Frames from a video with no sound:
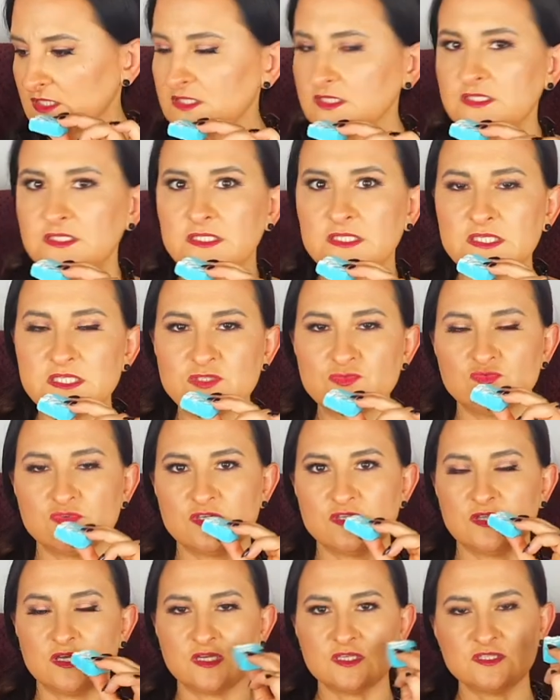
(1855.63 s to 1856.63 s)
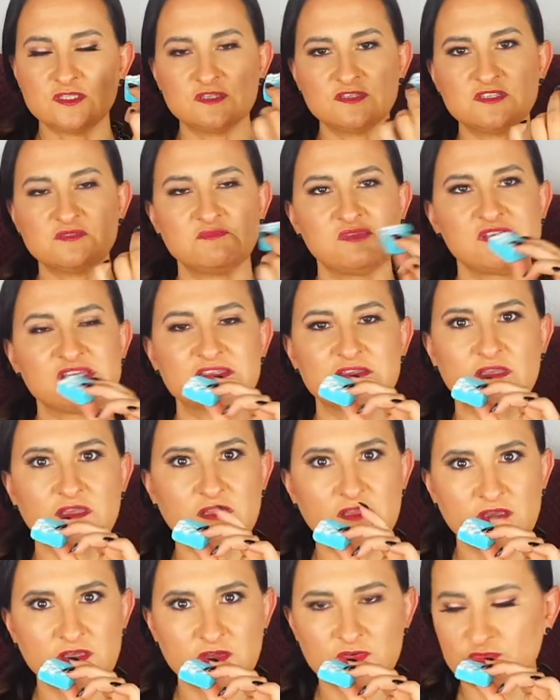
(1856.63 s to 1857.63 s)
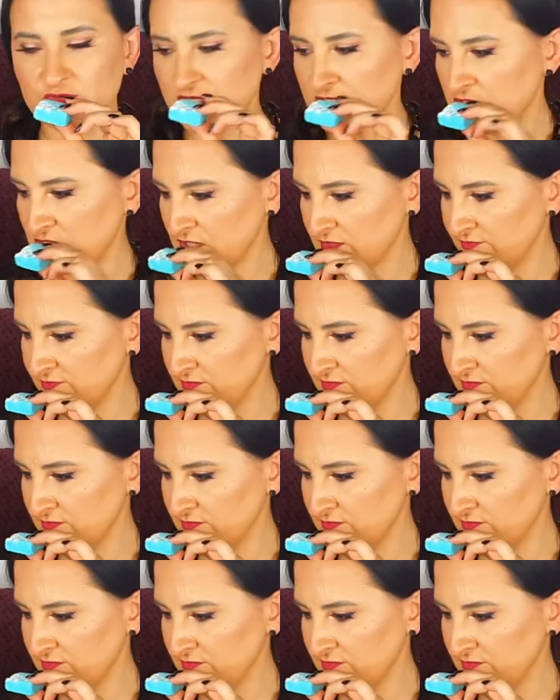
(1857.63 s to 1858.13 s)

This one actually smells like licorice.